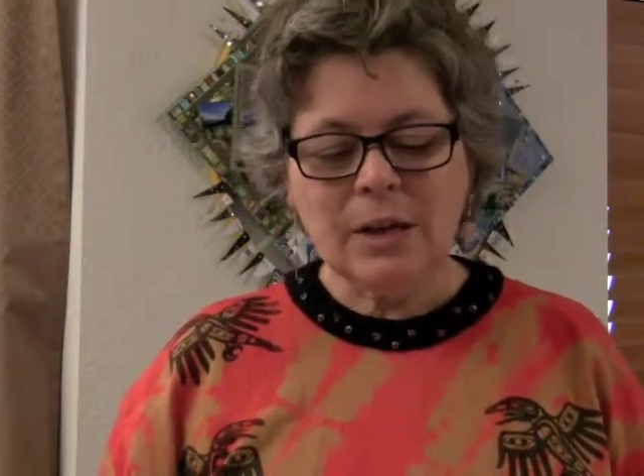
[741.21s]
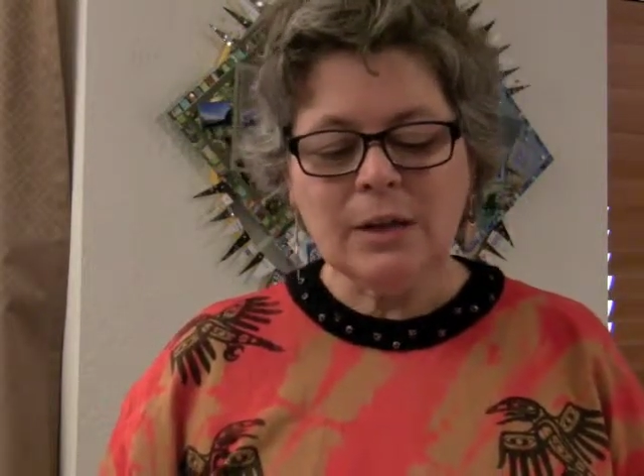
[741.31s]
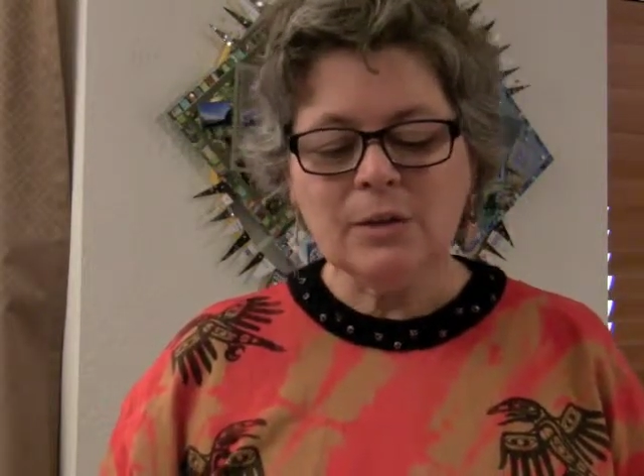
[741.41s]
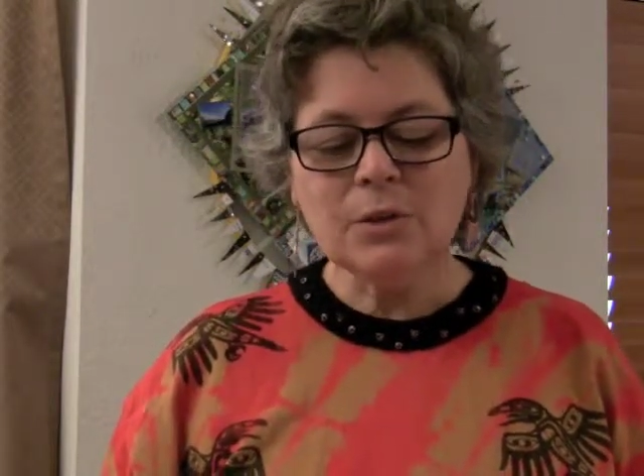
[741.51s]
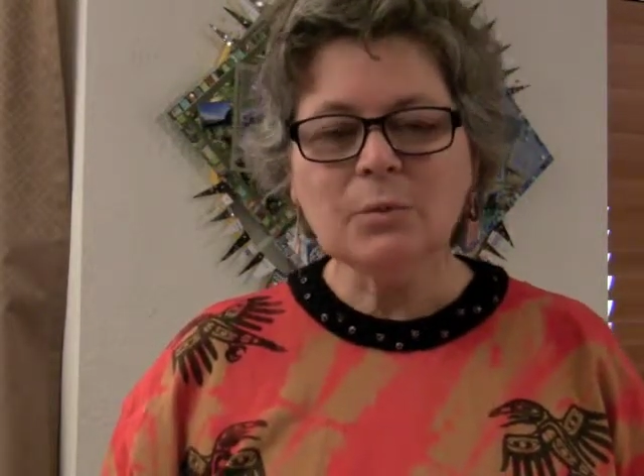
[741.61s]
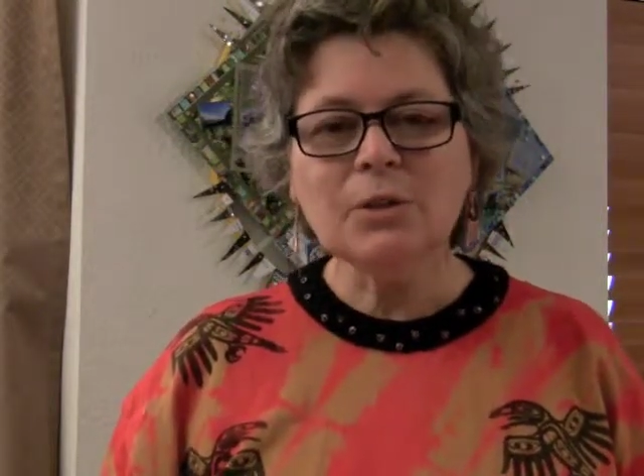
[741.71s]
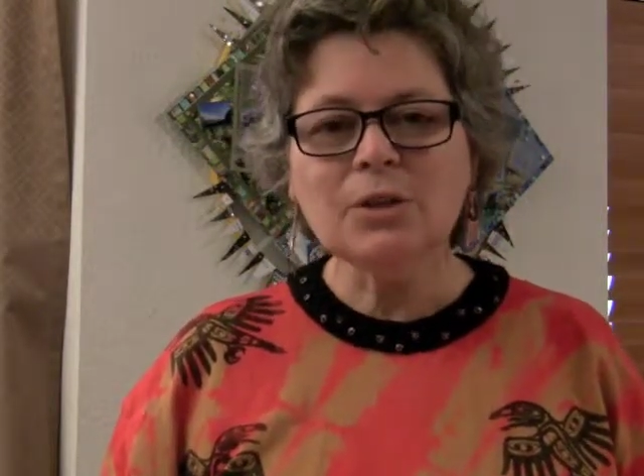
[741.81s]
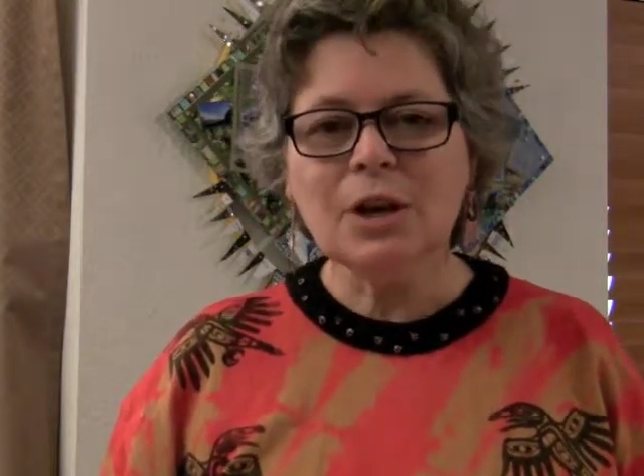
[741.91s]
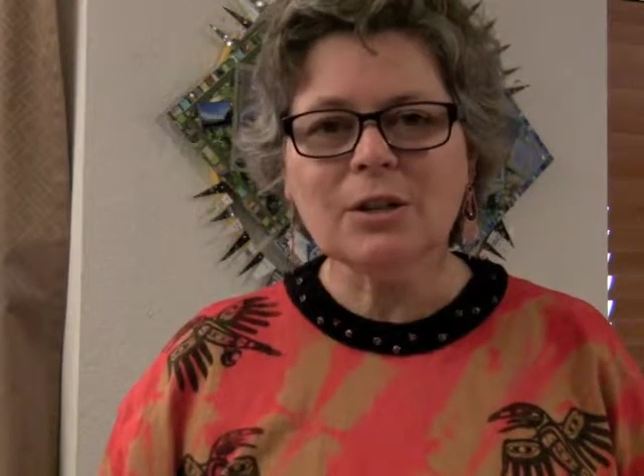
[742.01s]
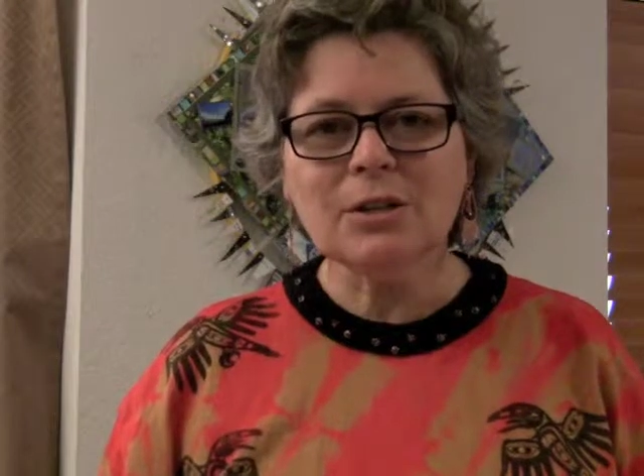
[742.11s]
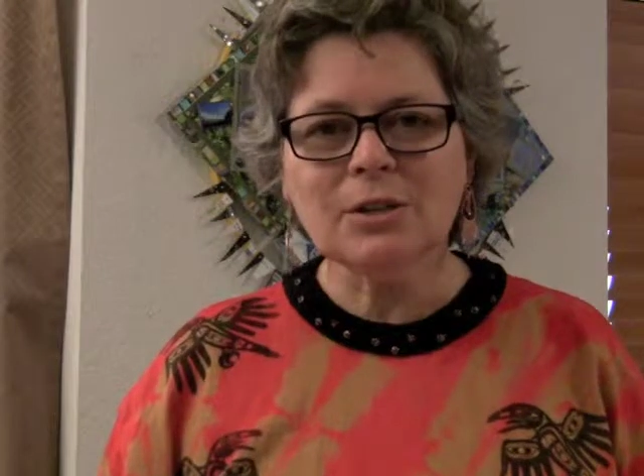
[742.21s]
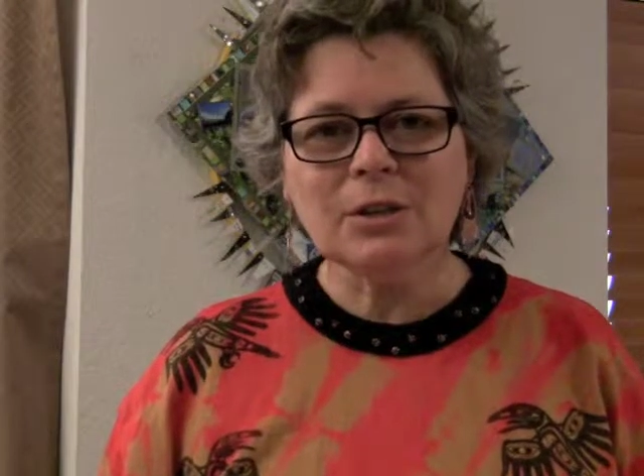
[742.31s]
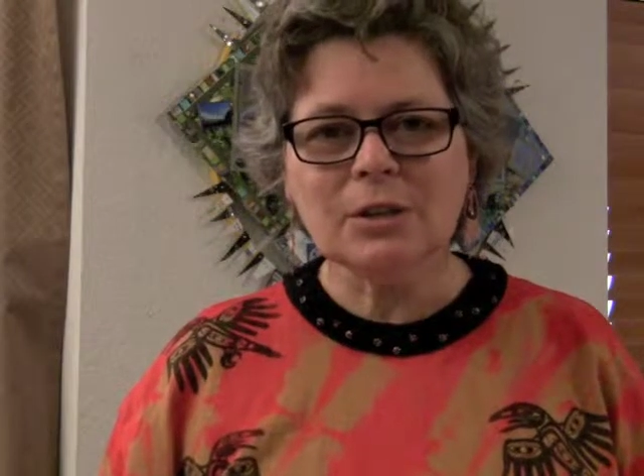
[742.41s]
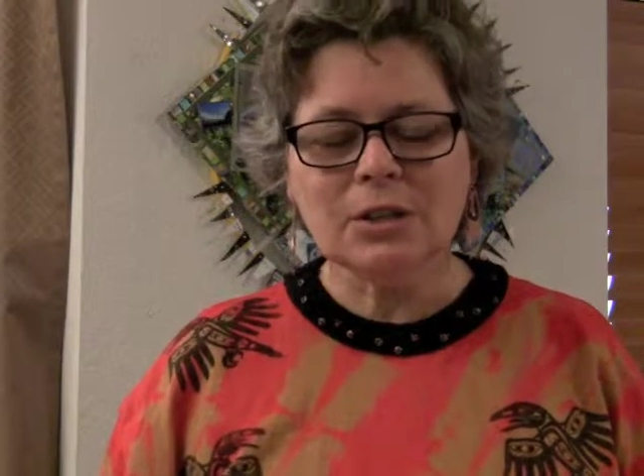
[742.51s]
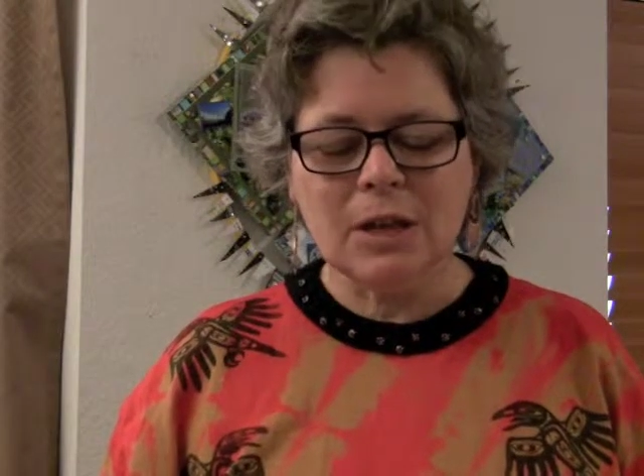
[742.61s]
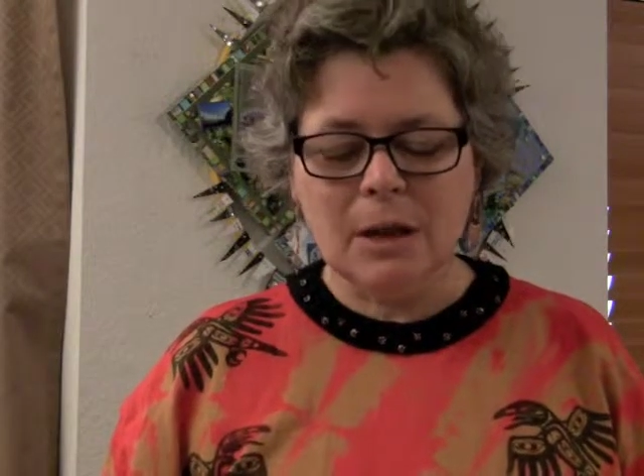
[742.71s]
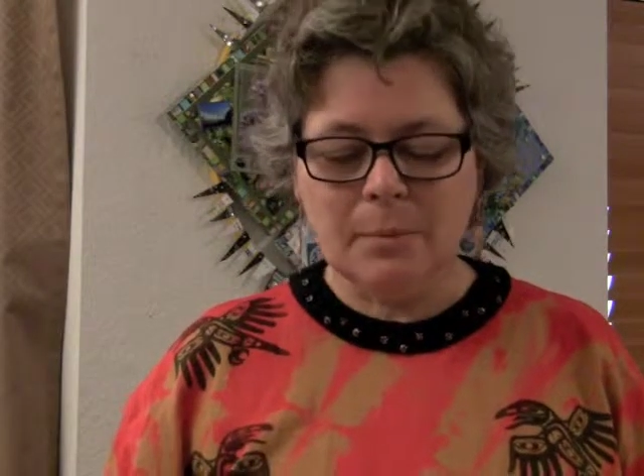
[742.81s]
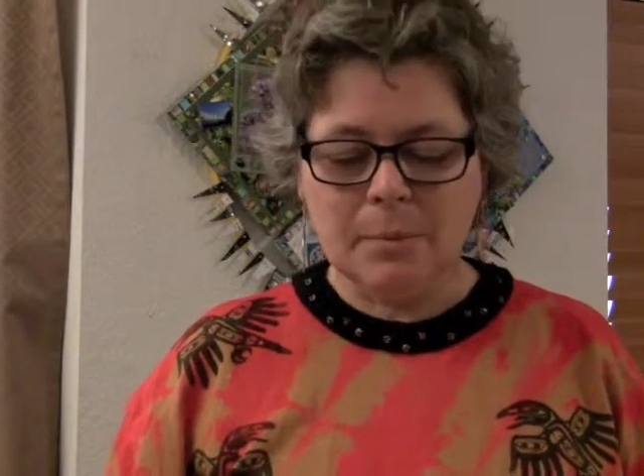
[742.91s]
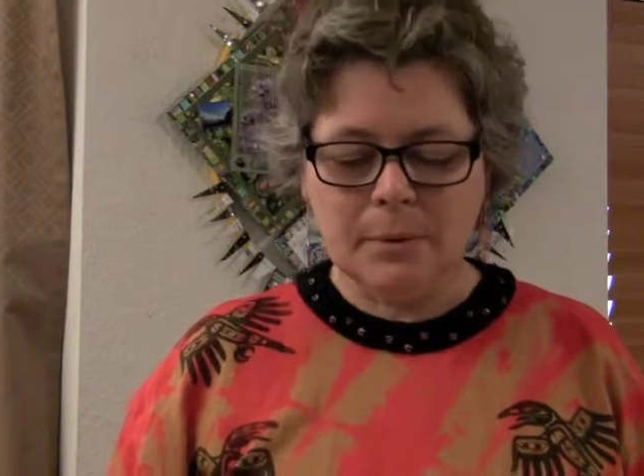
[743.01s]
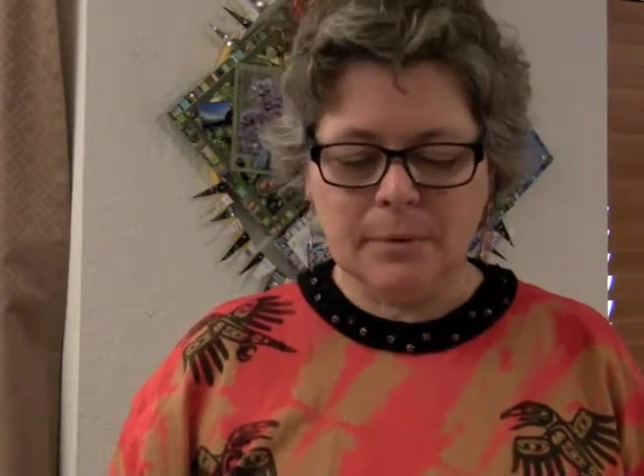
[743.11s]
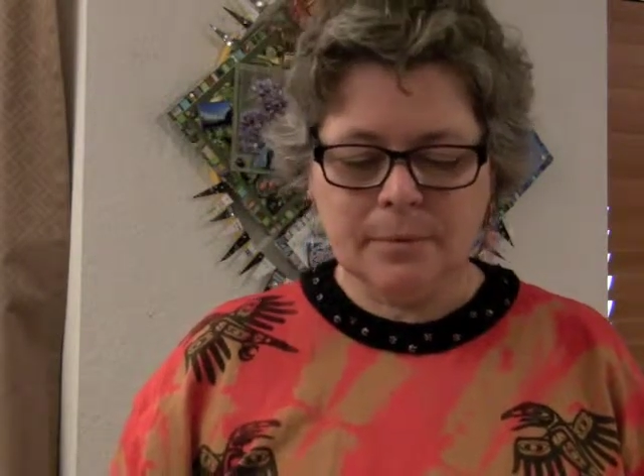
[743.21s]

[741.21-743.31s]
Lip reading: heat and sewer charges took a jump.